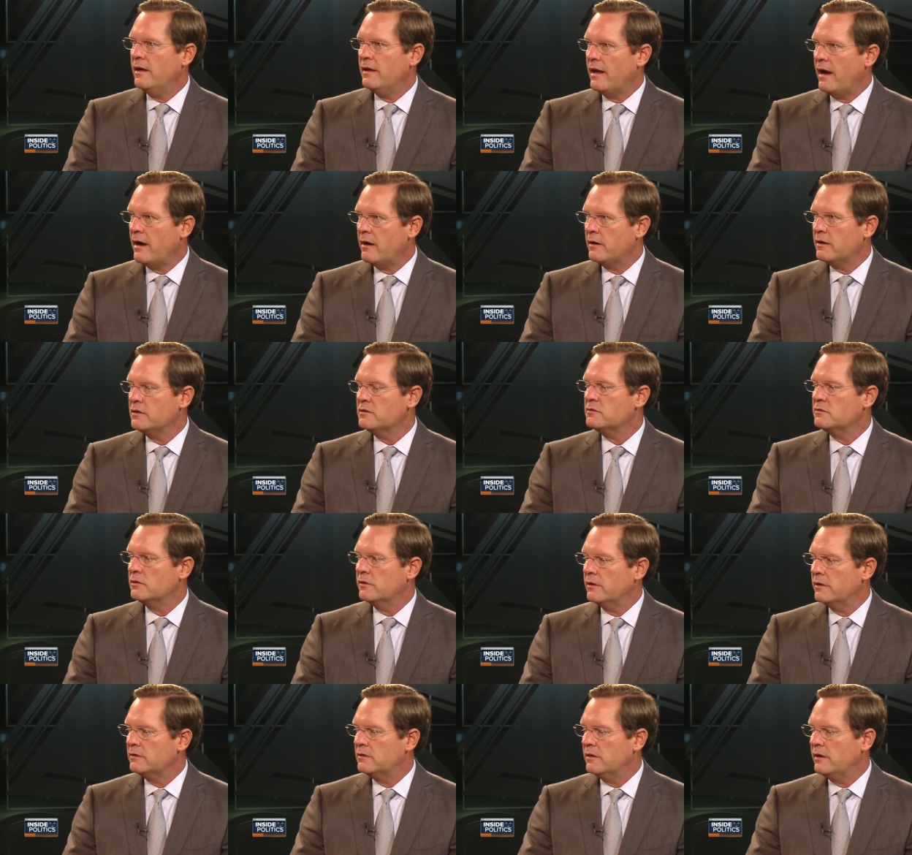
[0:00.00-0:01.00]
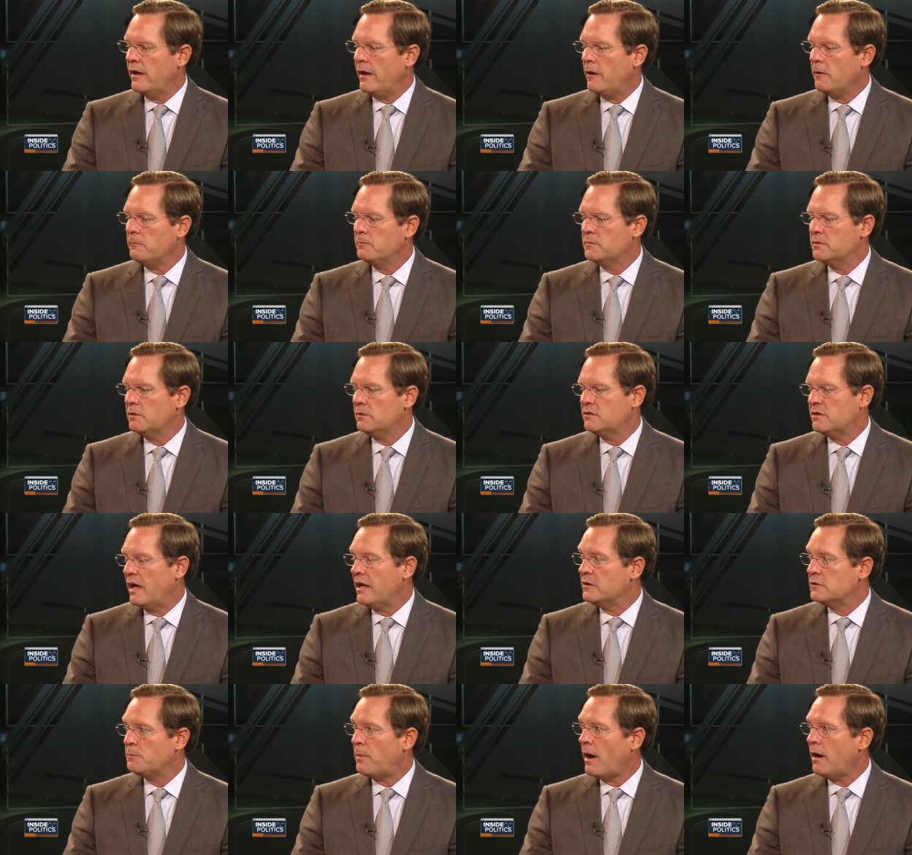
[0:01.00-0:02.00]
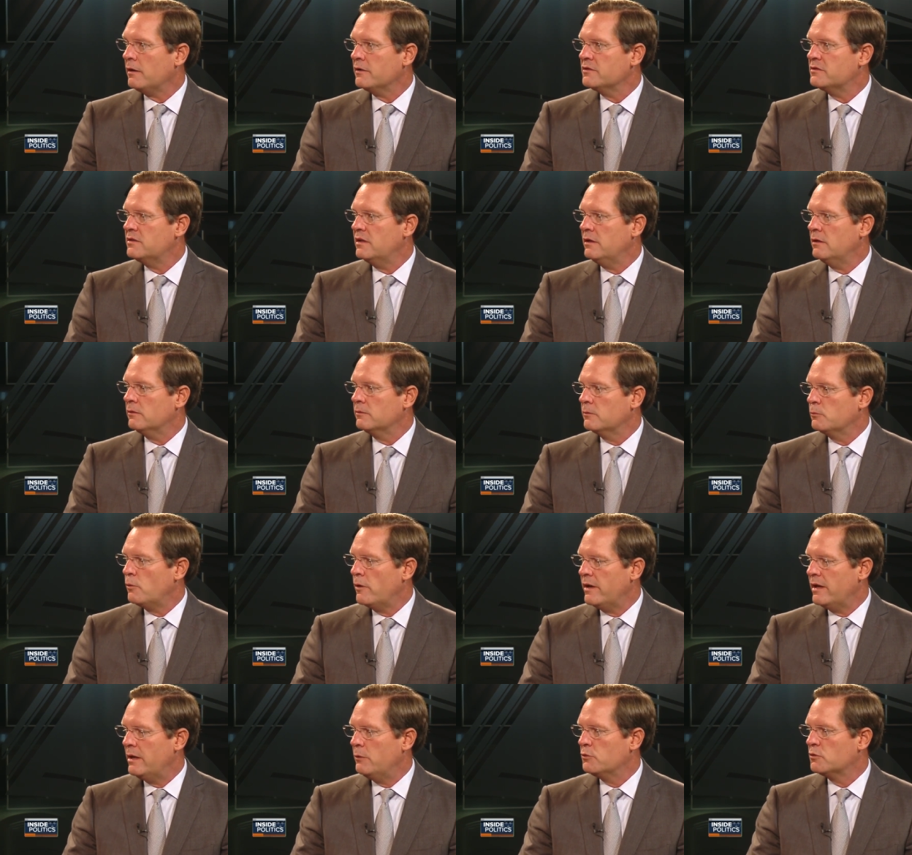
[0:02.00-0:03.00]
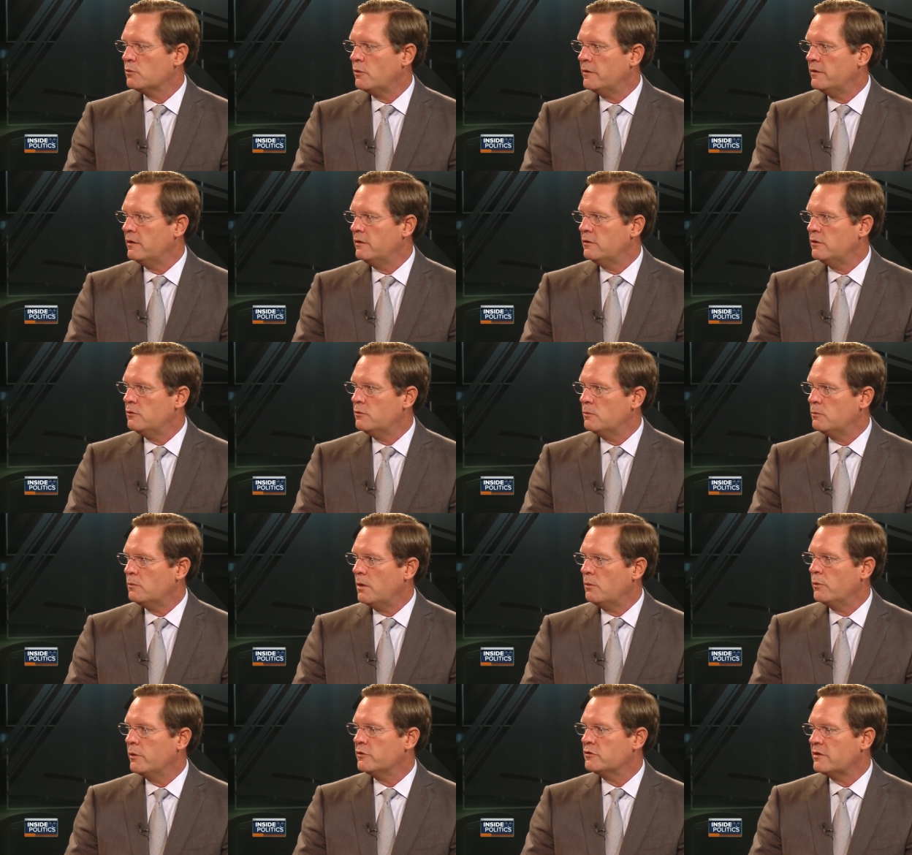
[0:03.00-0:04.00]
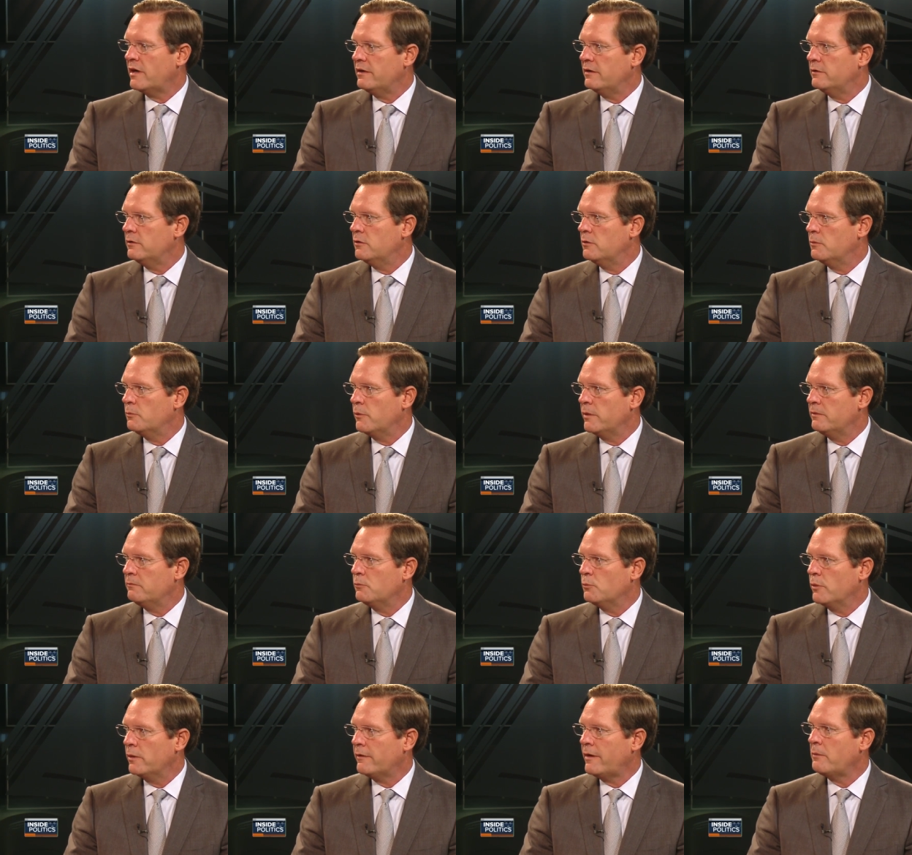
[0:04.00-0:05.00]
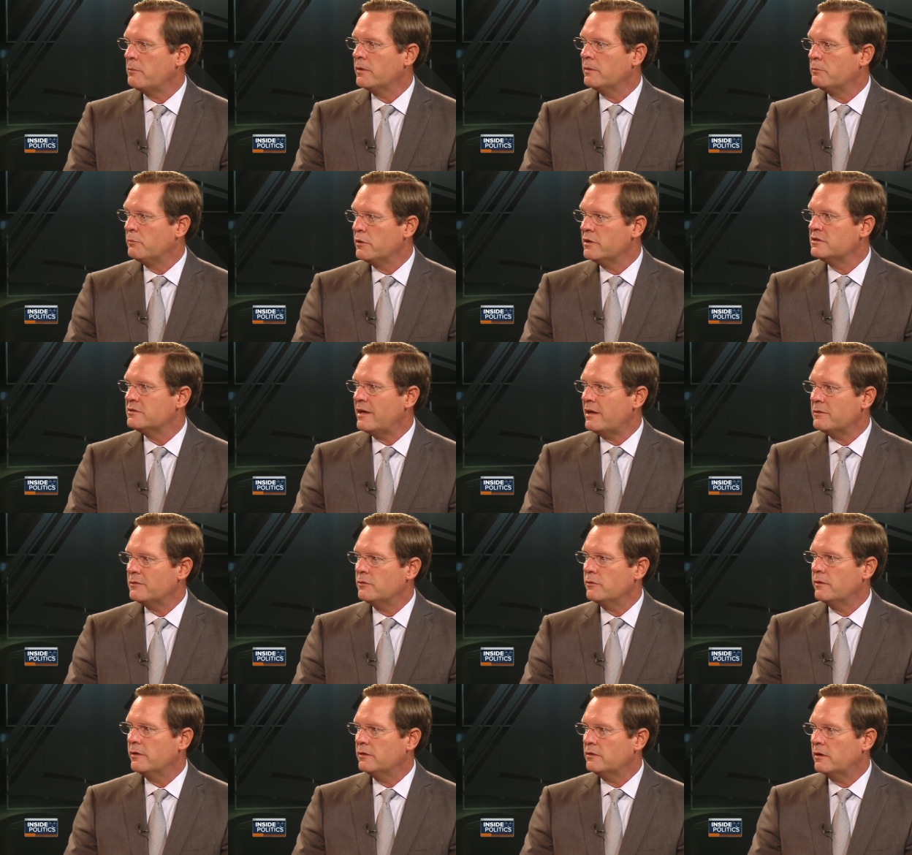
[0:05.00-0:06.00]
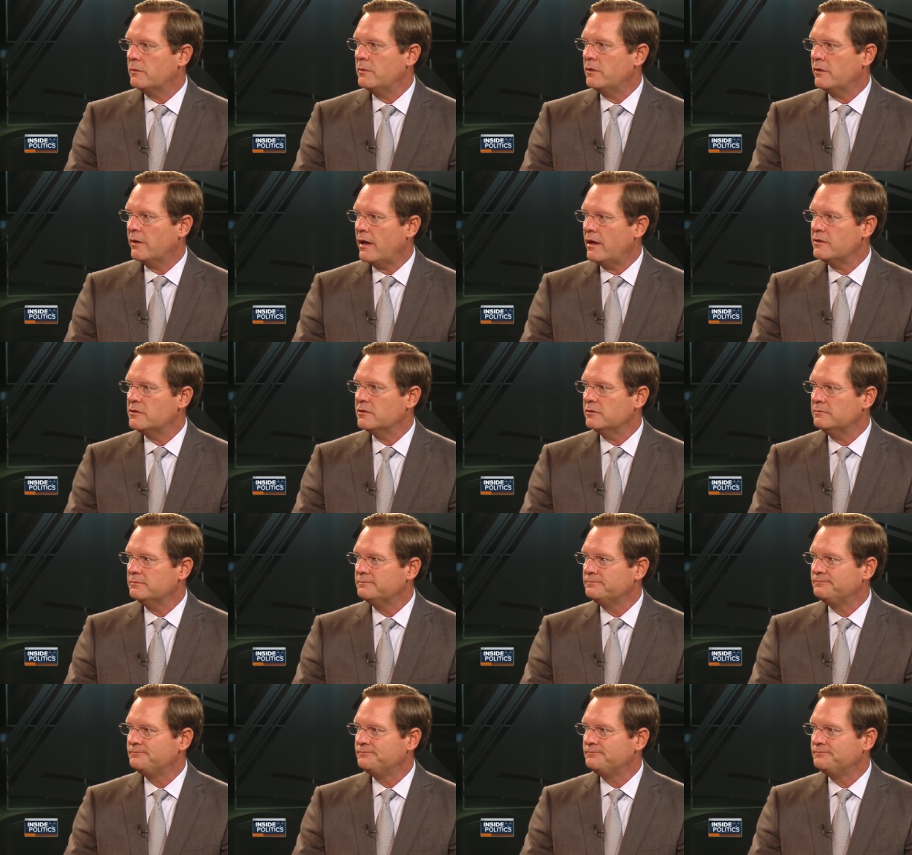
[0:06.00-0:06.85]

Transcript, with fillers: in areas to, to help Change policy on what he was wanting to do and what we were trying to do, and we, we were able to bridge that through good communication.